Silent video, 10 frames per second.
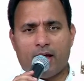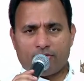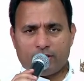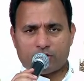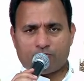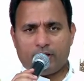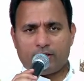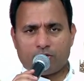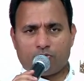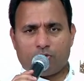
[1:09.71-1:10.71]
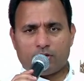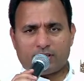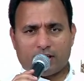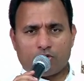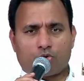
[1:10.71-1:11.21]
and his feet
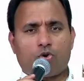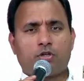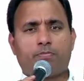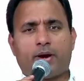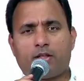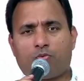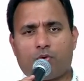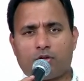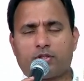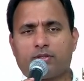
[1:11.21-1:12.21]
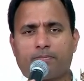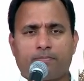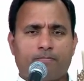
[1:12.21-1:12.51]
was controlled by the water.